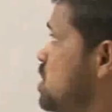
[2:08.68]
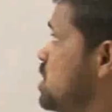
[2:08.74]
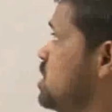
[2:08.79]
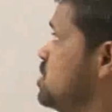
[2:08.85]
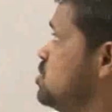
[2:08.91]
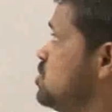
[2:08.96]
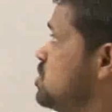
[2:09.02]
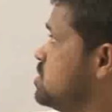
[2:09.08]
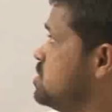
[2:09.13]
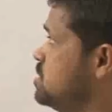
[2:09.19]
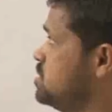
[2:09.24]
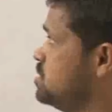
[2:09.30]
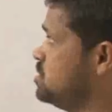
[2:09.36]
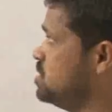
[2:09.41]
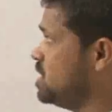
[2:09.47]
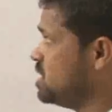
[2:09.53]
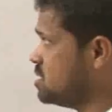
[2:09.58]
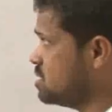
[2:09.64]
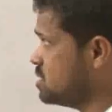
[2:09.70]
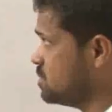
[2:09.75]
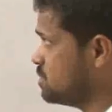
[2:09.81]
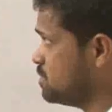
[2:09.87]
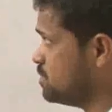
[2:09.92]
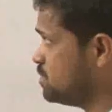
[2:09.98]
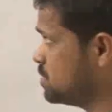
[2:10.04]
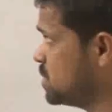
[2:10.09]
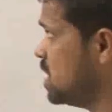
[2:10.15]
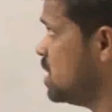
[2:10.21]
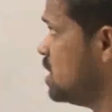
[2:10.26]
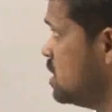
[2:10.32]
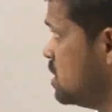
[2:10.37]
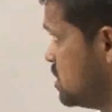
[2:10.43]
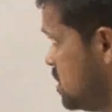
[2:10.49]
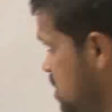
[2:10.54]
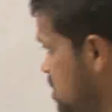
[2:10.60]
one is your CGS.
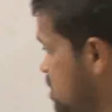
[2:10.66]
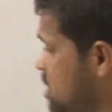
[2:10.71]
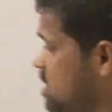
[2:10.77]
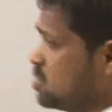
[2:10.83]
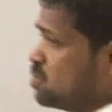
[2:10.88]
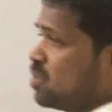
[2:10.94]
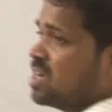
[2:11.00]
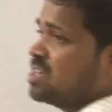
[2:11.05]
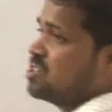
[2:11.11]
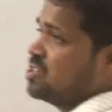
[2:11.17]
CGS, what